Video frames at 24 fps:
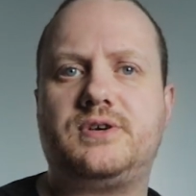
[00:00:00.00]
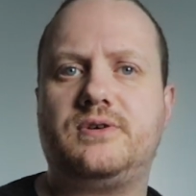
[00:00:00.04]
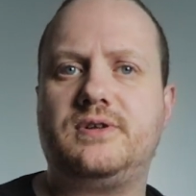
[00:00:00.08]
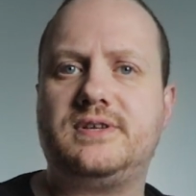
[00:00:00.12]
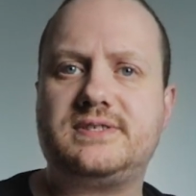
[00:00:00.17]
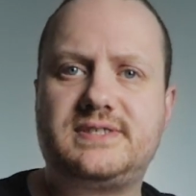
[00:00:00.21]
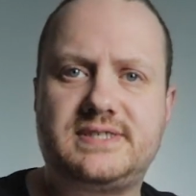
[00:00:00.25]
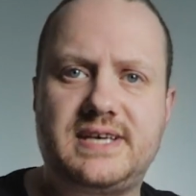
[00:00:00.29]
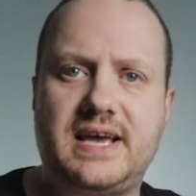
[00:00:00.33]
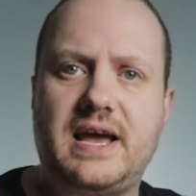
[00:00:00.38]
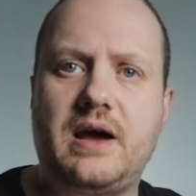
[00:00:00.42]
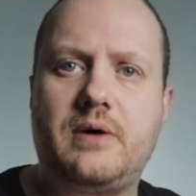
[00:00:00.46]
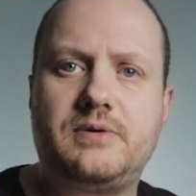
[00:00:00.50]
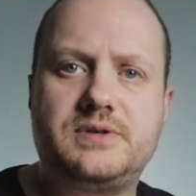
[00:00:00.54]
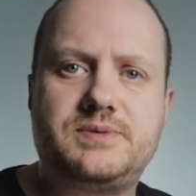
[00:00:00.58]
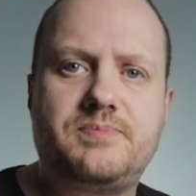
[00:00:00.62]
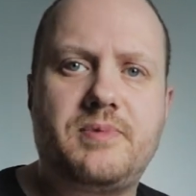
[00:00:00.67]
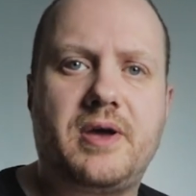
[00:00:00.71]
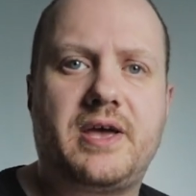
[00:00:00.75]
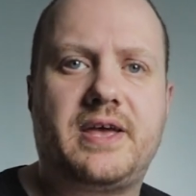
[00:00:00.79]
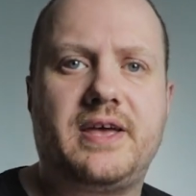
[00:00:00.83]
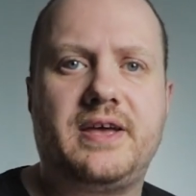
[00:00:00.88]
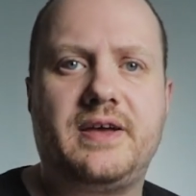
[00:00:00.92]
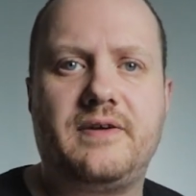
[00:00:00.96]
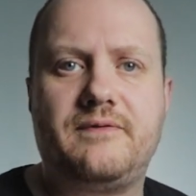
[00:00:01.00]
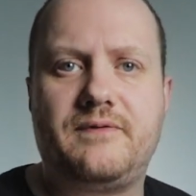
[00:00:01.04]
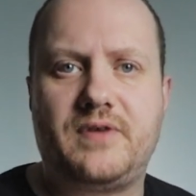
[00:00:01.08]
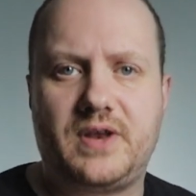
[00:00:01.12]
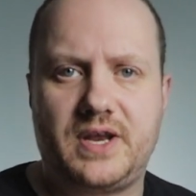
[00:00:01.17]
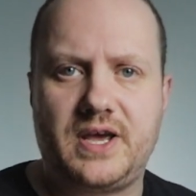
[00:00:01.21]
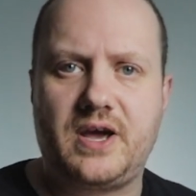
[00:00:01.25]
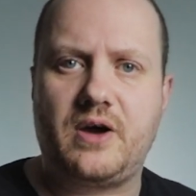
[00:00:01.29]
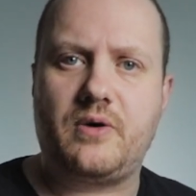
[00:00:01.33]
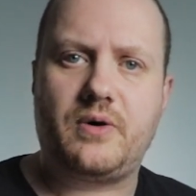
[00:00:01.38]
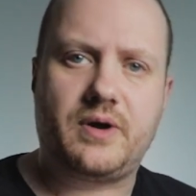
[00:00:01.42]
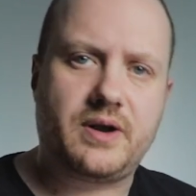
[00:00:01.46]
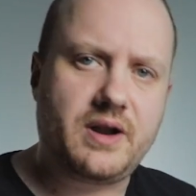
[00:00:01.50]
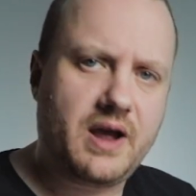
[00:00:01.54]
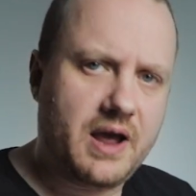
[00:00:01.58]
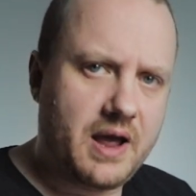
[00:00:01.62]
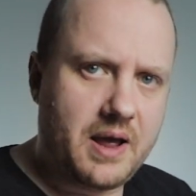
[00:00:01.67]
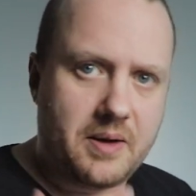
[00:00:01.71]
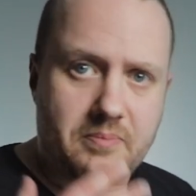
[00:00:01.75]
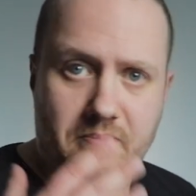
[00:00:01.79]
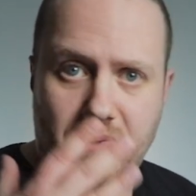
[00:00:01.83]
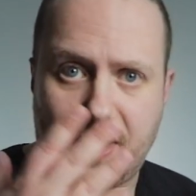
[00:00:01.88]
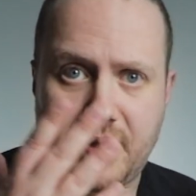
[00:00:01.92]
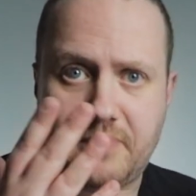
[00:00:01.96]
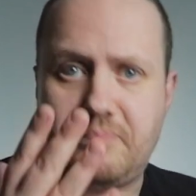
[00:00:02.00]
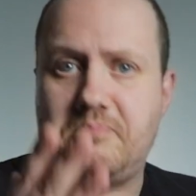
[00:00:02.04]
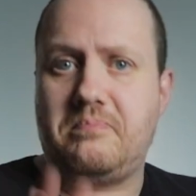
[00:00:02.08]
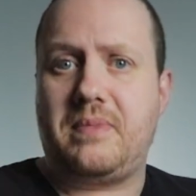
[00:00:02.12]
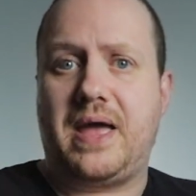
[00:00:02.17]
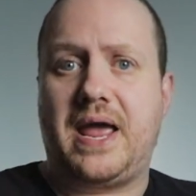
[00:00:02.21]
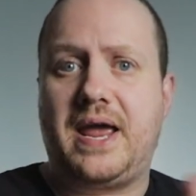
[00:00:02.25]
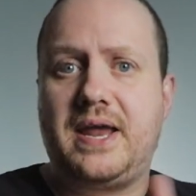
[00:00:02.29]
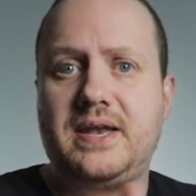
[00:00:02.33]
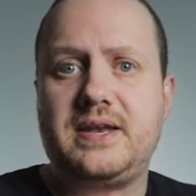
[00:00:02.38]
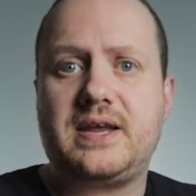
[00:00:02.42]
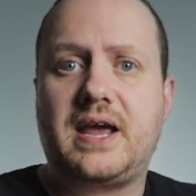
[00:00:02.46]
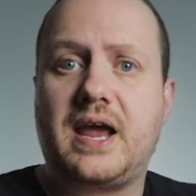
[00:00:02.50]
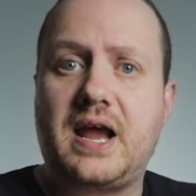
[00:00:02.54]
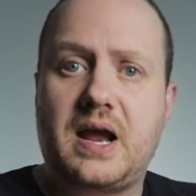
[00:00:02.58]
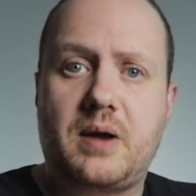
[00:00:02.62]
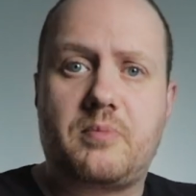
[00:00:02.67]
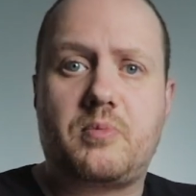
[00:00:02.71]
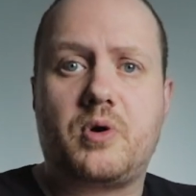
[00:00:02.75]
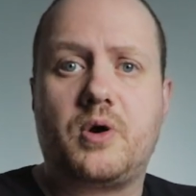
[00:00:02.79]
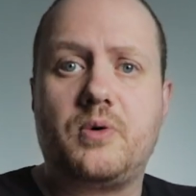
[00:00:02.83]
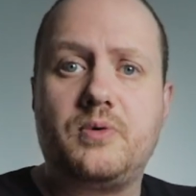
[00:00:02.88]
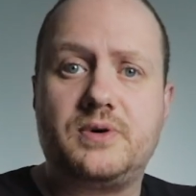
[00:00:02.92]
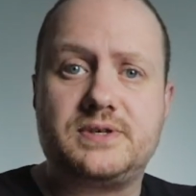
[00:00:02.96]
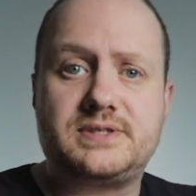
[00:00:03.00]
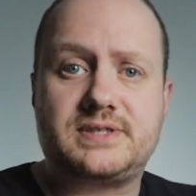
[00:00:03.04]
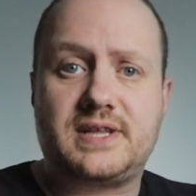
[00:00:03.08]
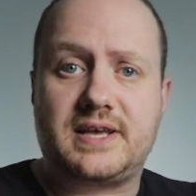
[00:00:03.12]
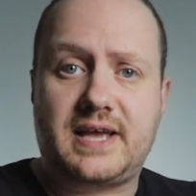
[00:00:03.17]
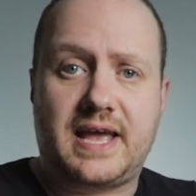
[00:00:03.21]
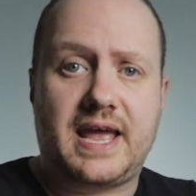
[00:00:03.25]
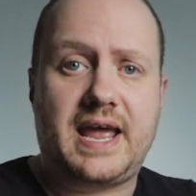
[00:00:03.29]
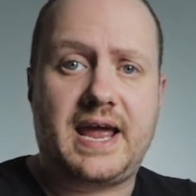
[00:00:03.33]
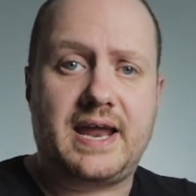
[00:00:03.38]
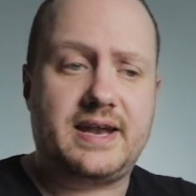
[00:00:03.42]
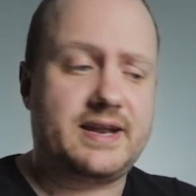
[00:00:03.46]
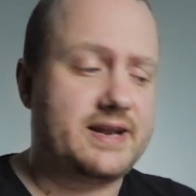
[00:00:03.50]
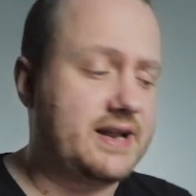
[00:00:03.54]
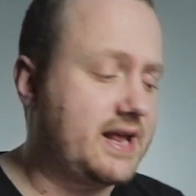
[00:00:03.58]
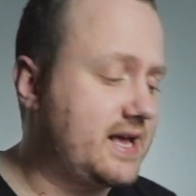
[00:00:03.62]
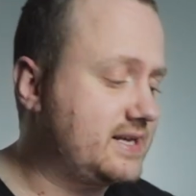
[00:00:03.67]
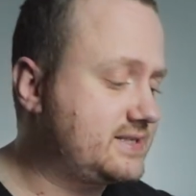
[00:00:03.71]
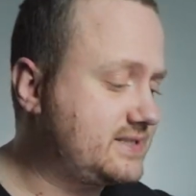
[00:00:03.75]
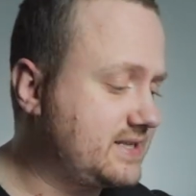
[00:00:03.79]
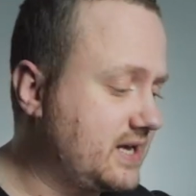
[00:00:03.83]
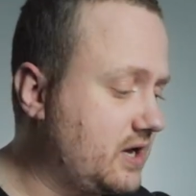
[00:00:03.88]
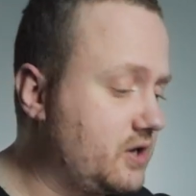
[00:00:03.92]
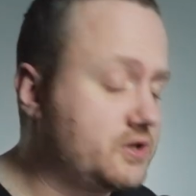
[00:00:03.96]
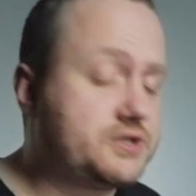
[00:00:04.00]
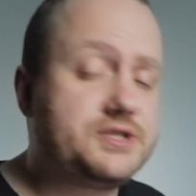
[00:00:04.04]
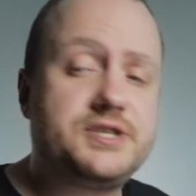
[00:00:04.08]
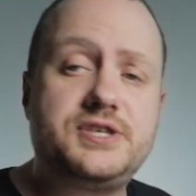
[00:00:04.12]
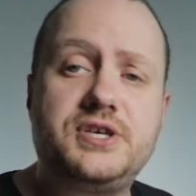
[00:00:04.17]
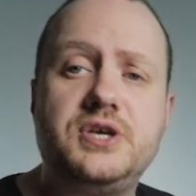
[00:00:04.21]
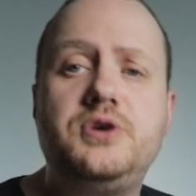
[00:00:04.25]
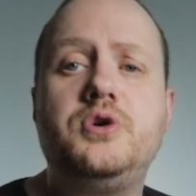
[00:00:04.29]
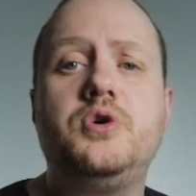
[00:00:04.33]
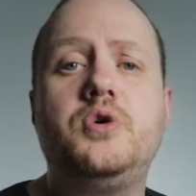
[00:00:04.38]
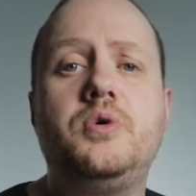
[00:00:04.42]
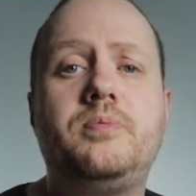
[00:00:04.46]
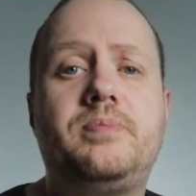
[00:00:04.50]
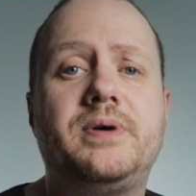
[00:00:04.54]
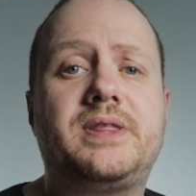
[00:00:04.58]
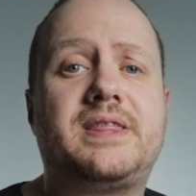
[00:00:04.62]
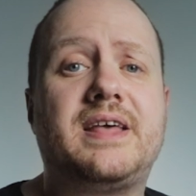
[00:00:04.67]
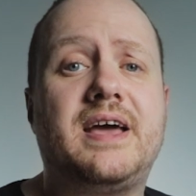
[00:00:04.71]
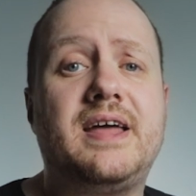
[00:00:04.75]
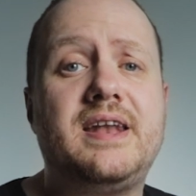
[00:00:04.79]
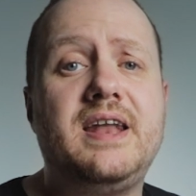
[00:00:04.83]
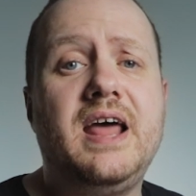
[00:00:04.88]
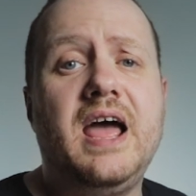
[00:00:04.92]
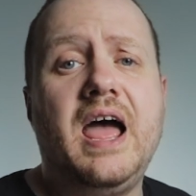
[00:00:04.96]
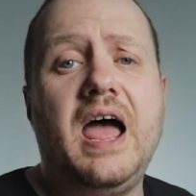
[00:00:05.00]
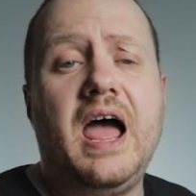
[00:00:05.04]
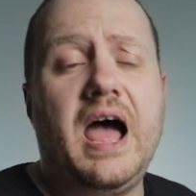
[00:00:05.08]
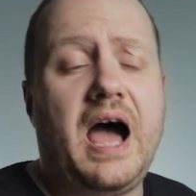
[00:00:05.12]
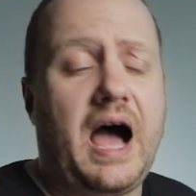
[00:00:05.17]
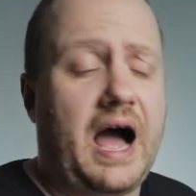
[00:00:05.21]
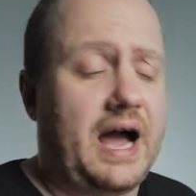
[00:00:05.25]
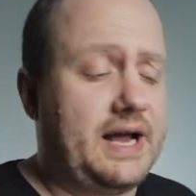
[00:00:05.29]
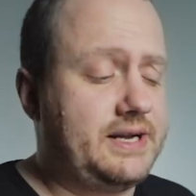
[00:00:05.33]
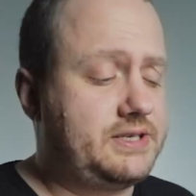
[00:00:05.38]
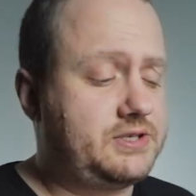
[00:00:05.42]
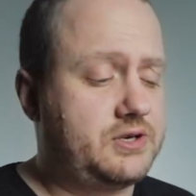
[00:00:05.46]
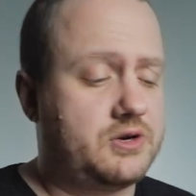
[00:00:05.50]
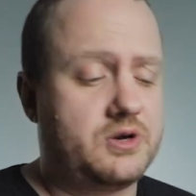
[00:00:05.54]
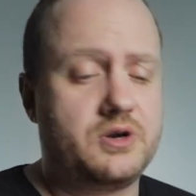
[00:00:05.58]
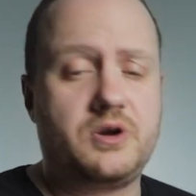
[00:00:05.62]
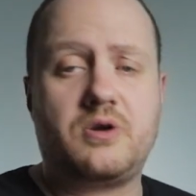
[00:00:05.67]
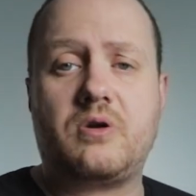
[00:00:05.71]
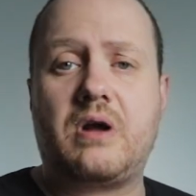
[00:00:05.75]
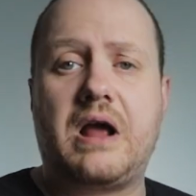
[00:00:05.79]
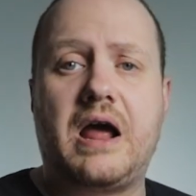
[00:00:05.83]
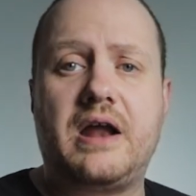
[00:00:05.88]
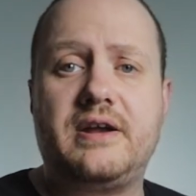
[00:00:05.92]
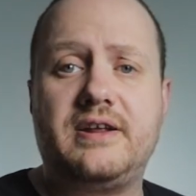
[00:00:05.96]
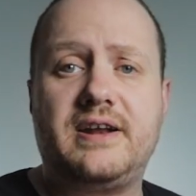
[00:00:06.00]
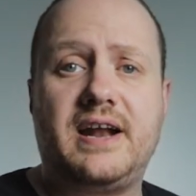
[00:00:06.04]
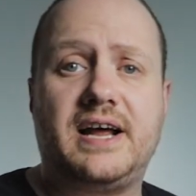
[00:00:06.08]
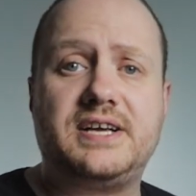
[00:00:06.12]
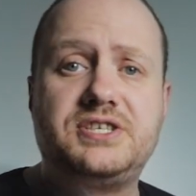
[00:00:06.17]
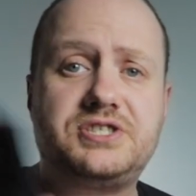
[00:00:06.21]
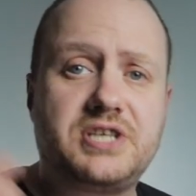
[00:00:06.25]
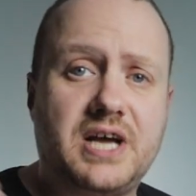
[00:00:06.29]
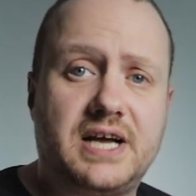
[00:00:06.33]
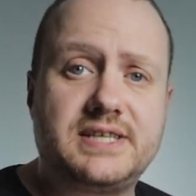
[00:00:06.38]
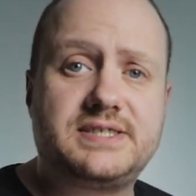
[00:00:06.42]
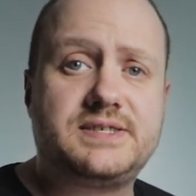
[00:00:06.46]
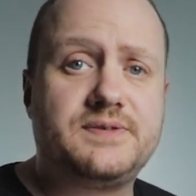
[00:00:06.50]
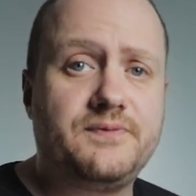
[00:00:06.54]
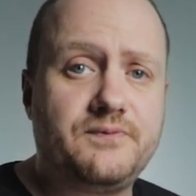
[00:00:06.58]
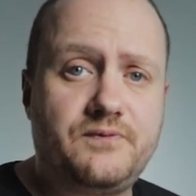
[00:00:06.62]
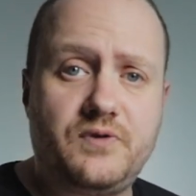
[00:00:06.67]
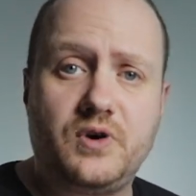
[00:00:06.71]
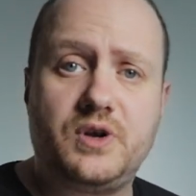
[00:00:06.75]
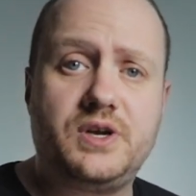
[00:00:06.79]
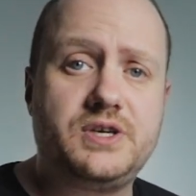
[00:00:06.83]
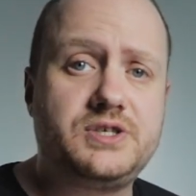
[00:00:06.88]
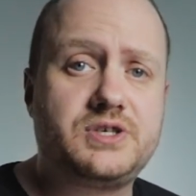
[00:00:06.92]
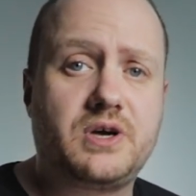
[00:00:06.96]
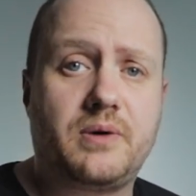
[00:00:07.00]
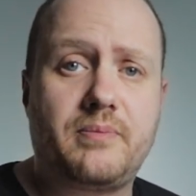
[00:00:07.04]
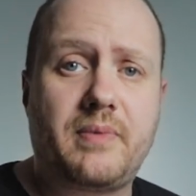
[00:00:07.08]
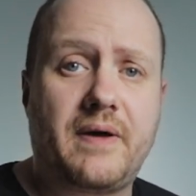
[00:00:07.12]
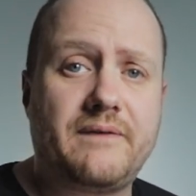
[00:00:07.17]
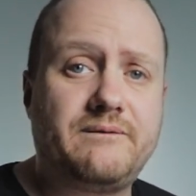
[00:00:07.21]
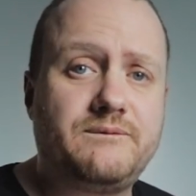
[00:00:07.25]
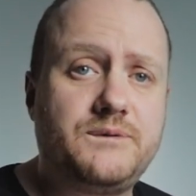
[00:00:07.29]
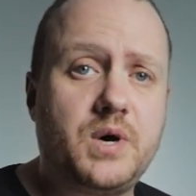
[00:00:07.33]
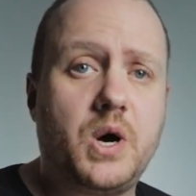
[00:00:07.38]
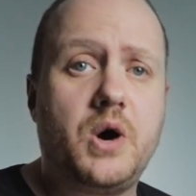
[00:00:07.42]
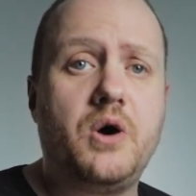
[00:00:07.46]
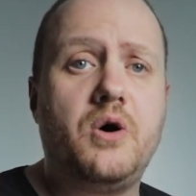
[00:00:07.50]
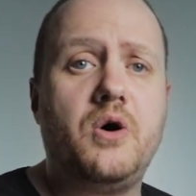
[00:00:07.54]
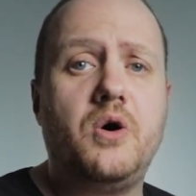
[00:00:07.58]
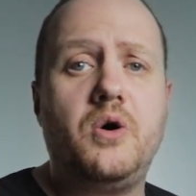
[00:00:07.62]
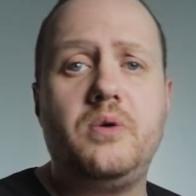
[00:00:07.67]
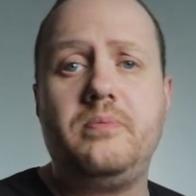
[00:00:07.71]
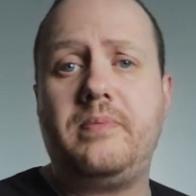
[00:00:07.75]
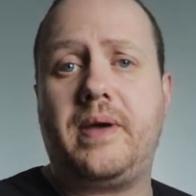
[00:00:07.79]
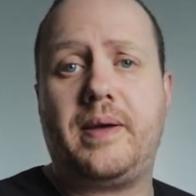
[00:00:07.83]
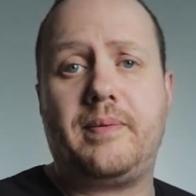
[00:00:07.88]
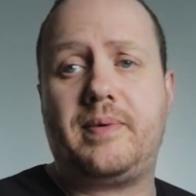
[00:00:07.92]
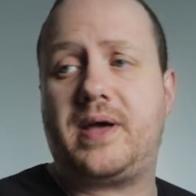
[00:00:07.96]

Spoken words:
So let's say I was making a video and my main camera was the Canon SL2, but then I turned around and I shot some footage on my phone.